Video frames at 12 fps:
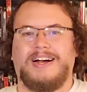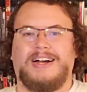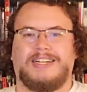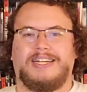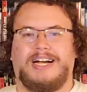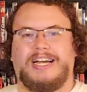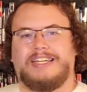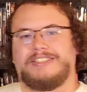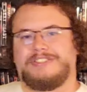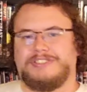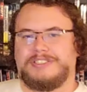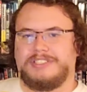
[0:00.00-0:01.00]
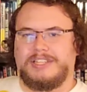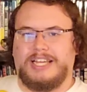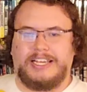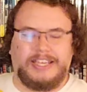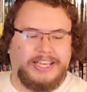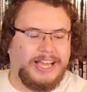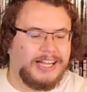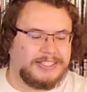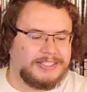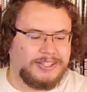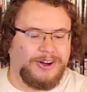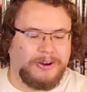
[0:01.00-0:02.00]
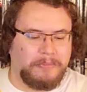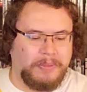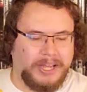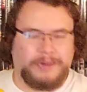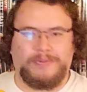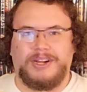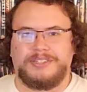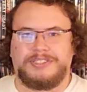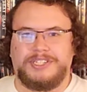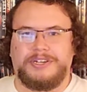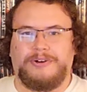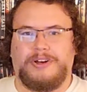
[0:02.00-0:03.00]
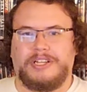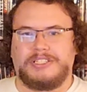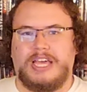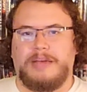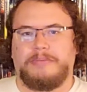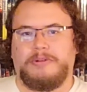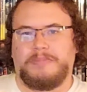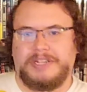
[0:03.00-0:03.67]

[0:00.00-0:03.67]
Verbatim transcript: a guy is just like he has his arm like resting on a table,